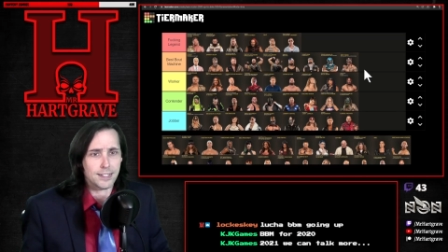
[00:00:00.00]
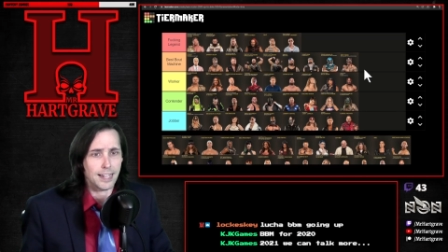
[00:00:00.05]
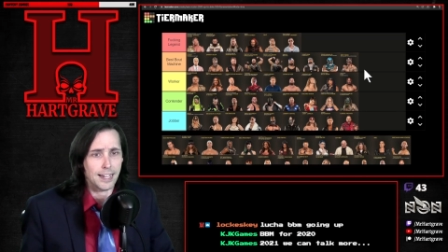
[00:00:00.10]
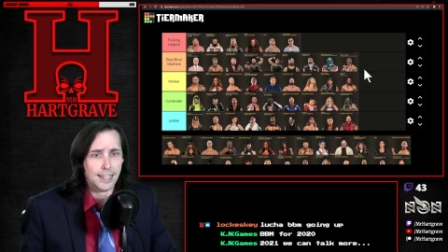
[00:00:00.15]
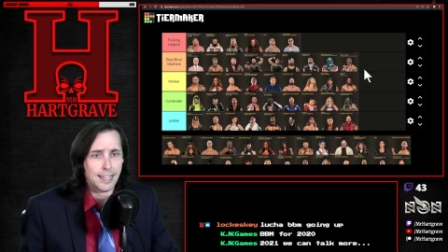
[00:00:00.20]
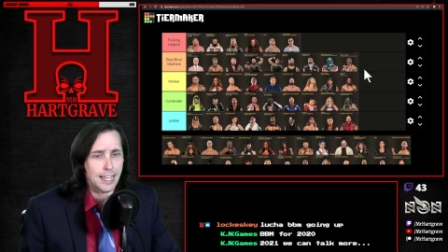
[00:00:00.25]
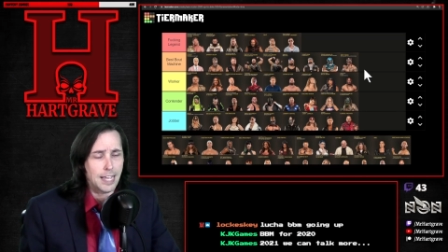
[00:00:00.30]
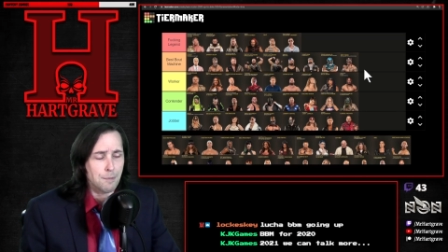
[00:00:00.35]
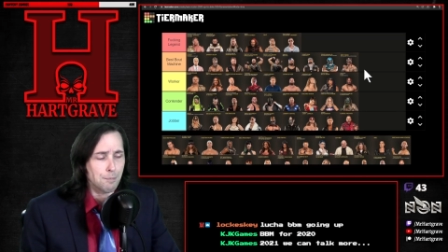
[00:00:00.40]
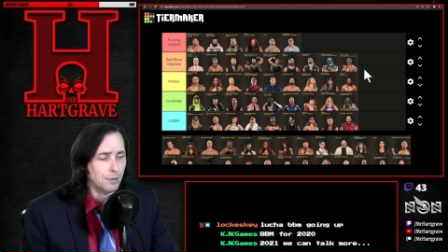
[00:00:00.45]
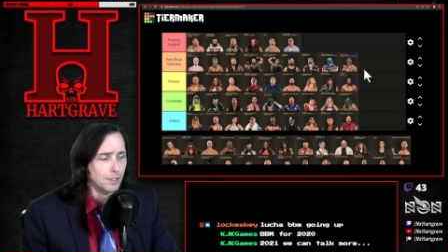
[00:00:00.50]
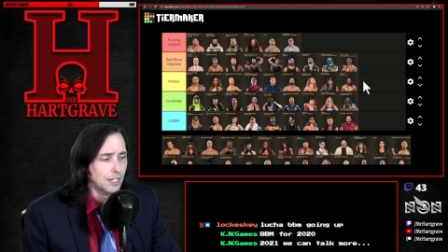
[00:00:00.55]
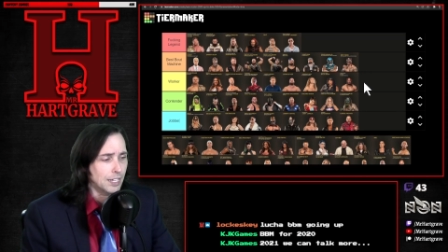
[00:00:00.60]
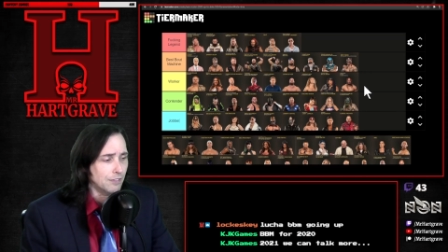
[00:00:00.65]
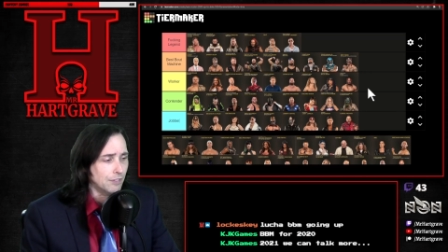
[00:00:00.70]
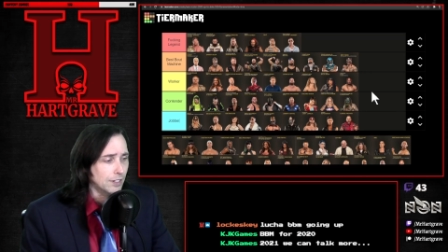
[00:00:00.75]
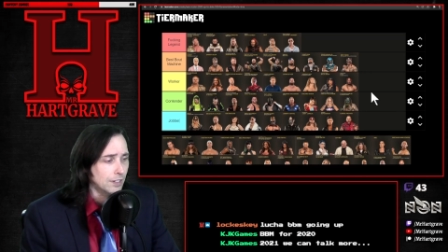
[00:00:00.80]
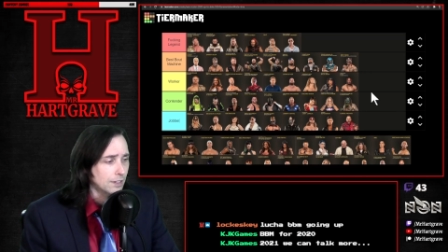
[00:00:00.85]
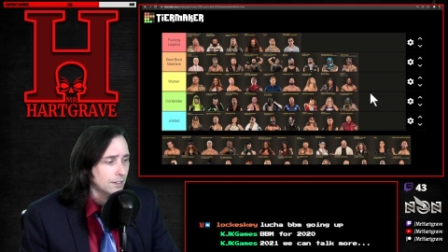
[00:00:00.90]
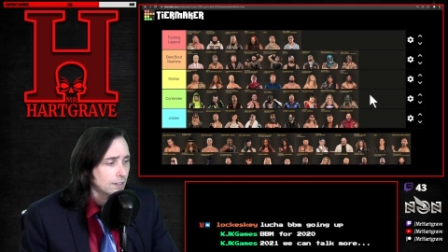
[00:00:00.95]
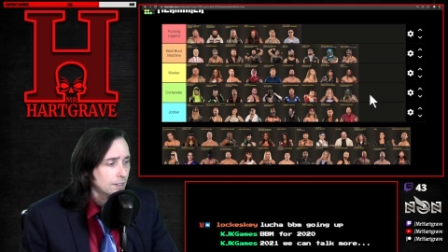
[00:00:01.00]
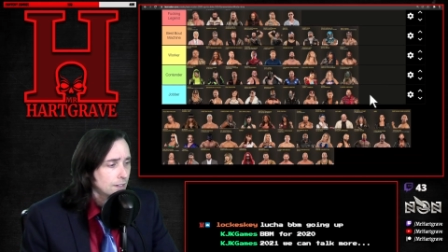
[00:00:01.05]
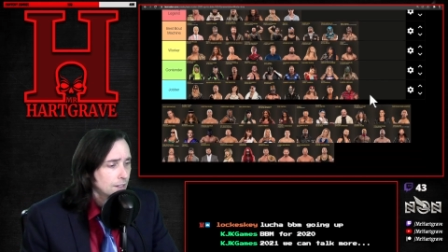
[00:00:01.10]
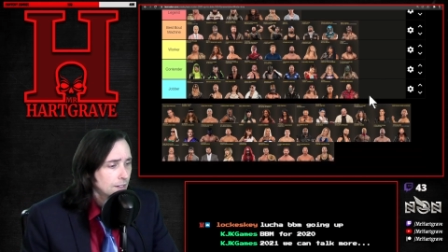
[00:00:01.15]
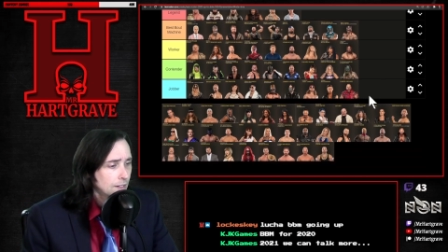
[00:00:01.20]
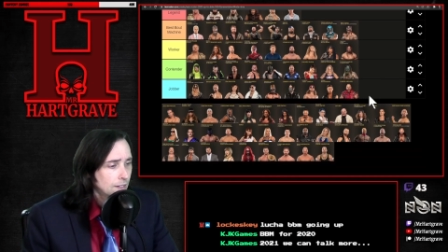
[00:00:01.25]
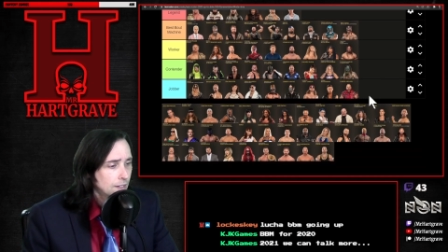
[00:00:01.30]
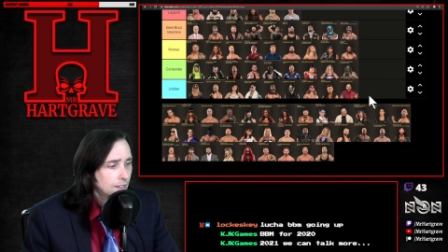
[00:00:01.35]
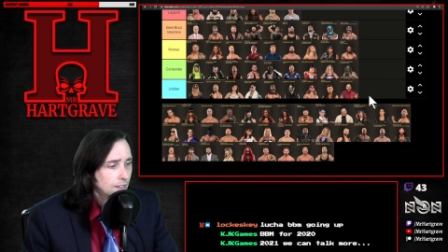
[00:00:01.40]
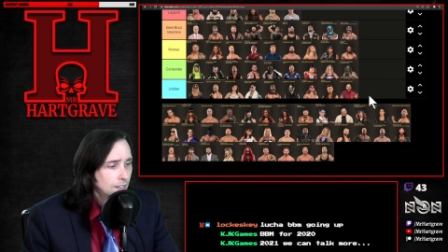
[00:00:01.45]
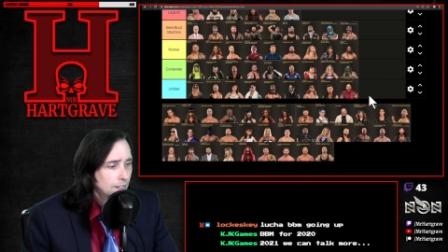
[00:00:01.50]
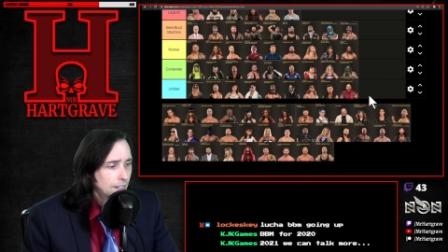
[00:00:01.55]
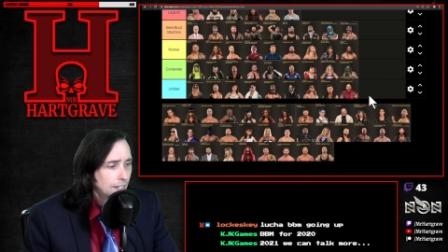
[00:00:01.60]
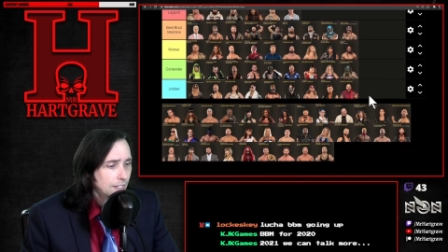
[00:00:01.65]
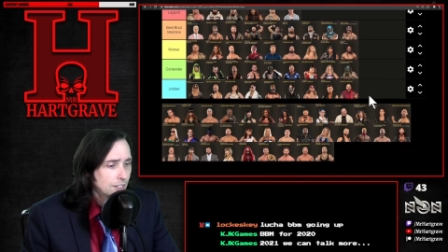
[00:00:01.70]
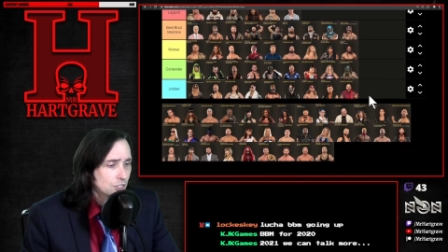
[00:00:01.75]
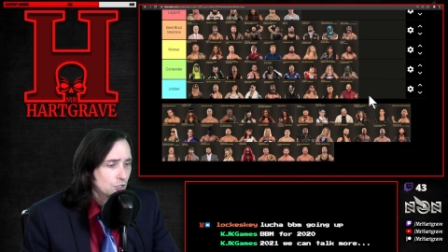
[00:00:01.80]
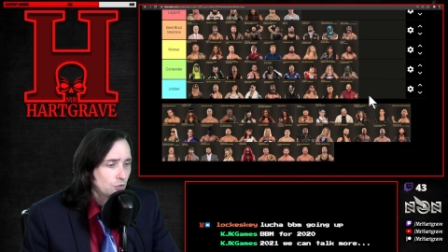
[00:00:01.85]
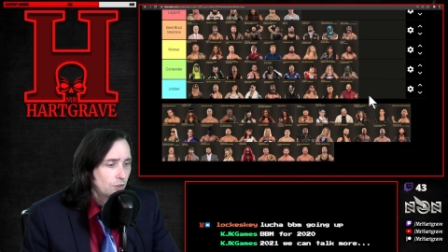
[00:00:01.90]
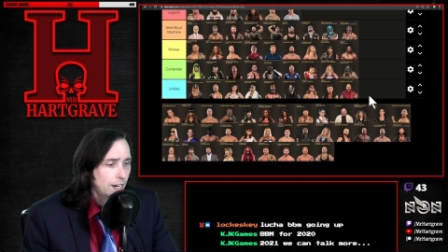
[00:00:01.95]
I can't believe it.
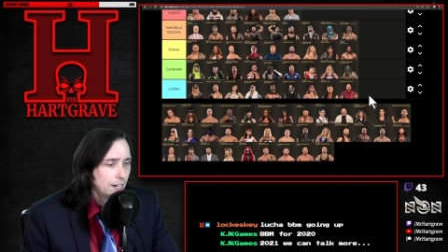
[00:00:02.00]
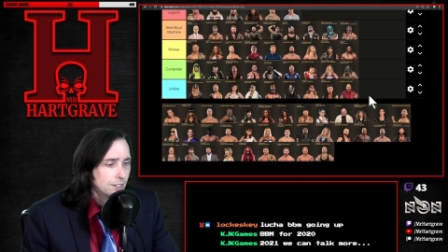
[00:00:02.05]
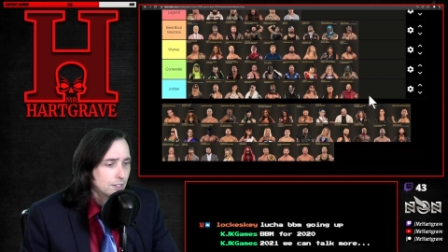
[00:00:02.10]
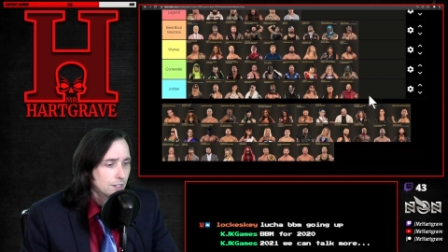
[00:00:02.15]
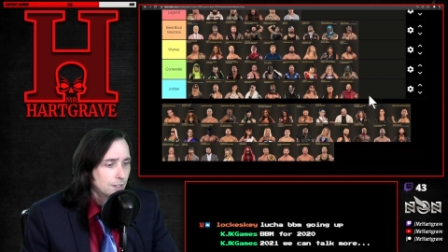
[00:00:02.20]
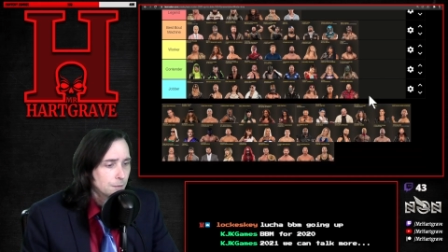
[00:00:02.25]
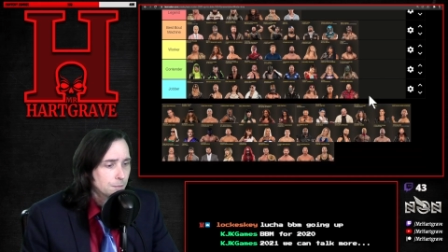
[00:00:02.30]
It's crazy.